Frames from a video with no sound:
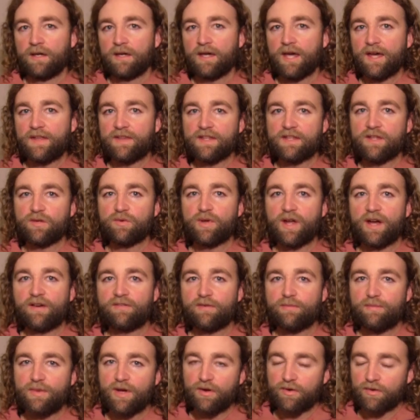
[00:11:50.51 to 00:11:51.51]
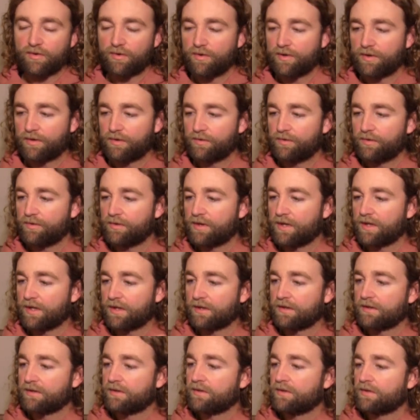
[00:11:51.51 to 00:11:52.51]
and then you'd have a mount going through
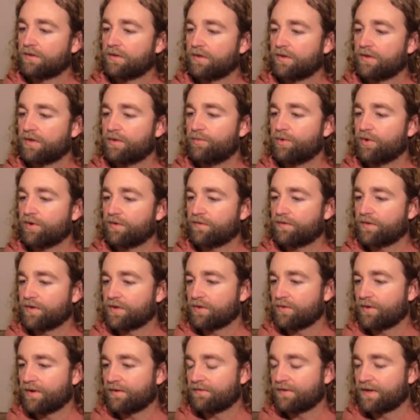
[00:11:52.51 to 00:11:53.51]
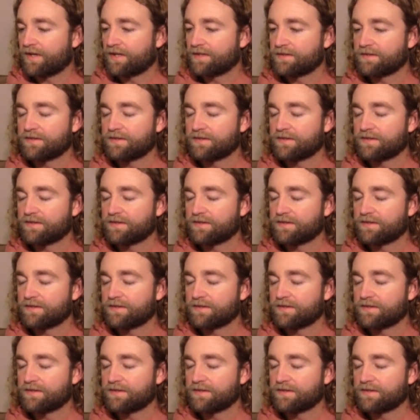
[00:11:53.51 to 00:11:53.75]
the boot for UFS.